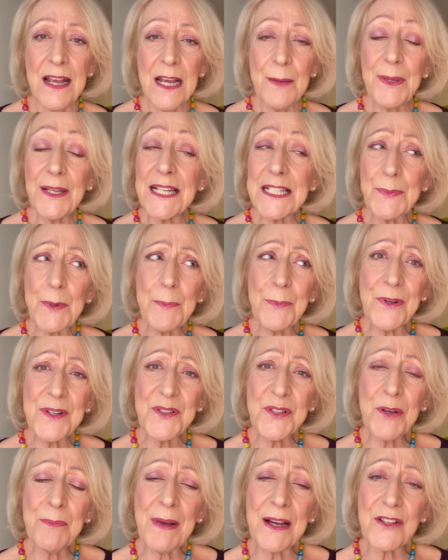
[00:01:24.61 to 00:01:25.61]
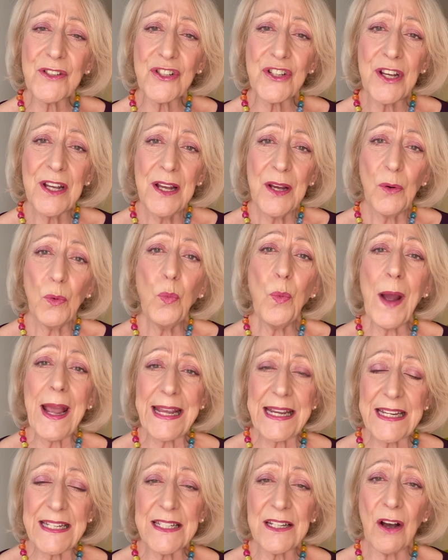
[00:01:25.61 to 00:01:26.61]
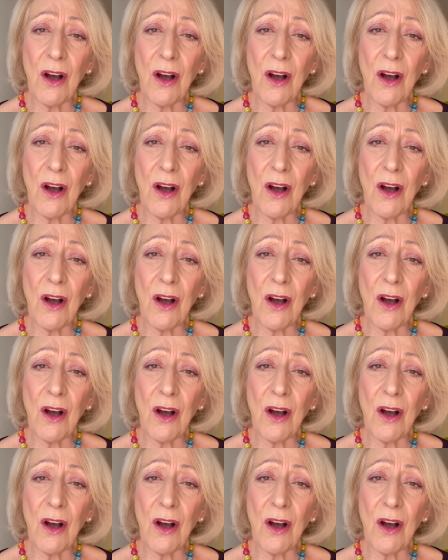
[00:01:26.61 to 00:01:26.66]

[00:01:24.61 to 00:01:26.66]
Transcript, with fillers: because we put so much weight